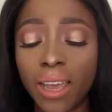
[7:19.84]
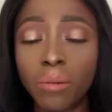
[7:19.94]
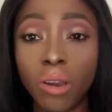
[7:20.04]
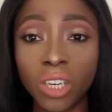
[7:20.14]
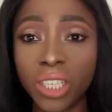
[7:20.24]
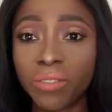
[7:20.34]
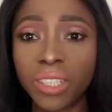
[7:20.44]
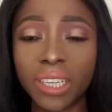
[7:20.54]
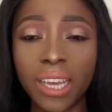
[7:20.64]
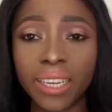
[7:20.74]

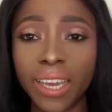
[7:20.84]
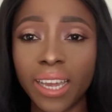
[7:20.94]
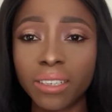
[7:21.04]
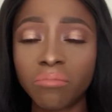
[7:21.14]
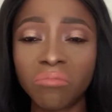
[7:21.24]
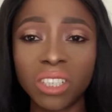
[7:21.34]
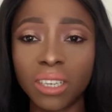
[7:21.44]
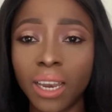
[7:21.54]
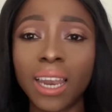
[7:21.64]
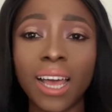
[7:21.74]
Longevity, again,
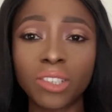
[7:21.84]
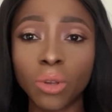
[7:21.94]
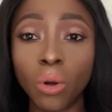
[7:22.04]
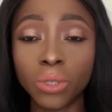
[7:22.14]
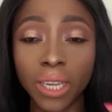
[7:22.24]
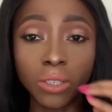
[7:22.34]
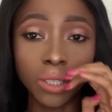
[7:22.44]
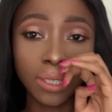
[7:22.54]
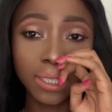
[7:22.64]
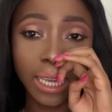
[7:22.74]
lasts all day on
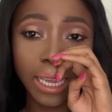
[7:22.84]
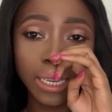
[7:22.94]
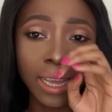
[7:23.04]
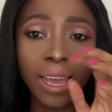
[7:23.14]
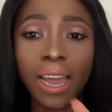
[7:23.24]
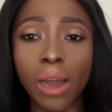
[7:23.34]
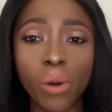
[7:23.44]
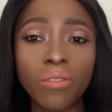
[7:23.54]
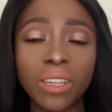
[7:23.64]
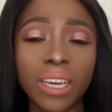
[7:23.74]
your skin.
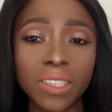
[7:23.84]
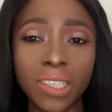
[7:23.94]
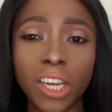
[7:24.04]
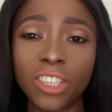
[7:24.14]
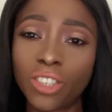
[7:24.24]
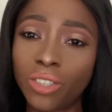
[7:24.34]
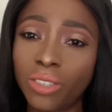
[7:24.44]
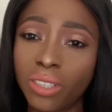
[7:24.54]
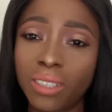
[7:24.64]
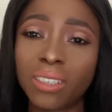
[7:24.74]
However, that sillage
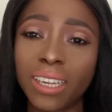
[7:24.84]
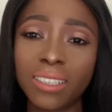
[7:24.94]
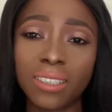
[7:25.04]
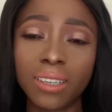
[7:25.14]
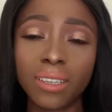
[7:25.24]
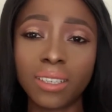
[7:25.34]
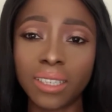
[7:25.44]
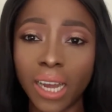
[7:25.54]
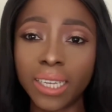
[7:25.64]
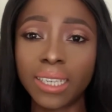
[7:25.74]
just tends to
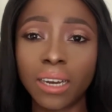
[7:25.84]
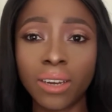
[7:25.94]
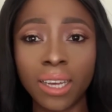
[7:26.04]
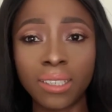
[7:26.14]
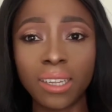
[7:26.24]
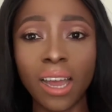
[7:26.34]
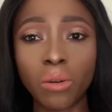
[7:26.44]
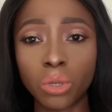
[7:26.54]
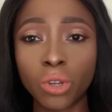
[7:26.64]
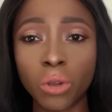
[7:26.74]
die down as the
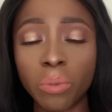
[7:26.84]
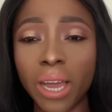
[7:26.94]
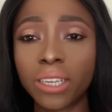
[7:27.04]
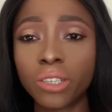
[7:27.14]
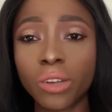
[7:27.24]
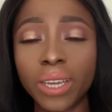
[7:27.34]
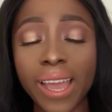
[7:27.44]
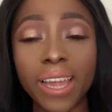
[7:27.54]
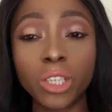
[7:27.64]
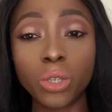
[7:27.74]
hours go by, so
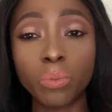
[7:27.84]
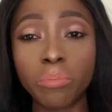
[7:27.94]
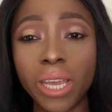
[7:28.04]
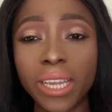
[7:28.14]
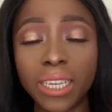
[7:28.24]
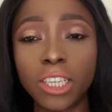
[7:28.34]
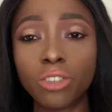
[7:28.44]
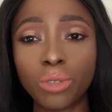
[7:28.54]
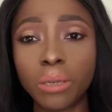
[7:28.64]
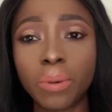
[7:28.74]
again, you may need
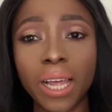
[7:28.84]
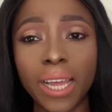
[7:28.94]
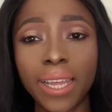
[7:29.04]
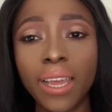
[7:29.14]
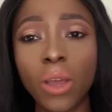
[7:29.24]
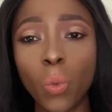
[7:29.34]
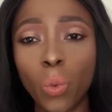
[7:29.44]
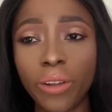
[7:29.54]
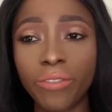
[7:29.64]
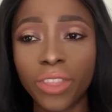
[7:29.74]
to reapply
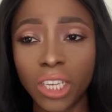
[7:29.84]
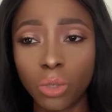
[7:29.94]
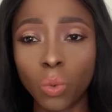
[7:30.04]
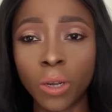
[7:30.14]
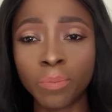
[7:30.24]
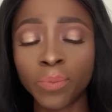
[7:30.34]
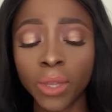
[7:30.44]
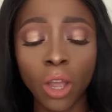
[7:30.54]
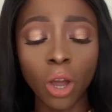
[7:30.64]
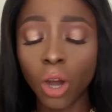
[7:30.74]
with this one.
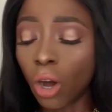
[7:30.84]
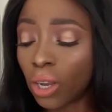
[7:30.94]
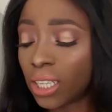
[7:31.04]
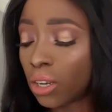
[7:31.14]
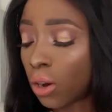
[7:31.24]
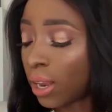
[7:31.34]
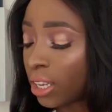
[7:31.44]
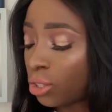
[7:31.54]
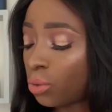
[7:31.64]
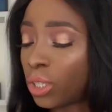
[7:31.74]
All in all,
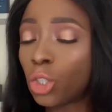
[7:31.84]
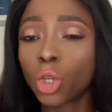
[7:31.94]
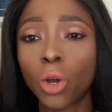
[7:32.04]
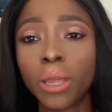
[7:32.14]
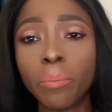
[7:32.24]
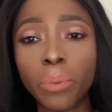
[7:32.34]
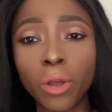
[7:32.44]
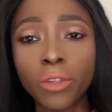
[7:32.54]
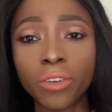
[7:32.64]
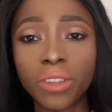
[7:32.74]
I do enjoy
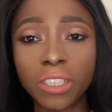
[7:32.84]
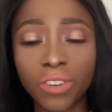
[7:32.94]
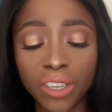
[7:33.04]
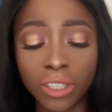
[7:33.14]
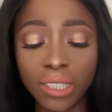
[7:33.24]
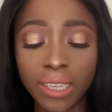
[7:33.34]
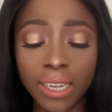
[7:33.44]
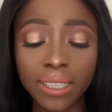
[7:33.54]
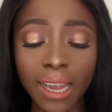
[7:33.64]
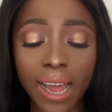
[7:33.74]
both of these
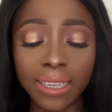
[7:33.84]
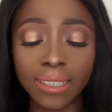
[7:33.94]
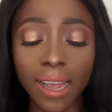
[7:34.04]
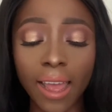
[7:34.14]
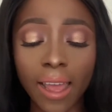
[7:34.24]
fragrances, and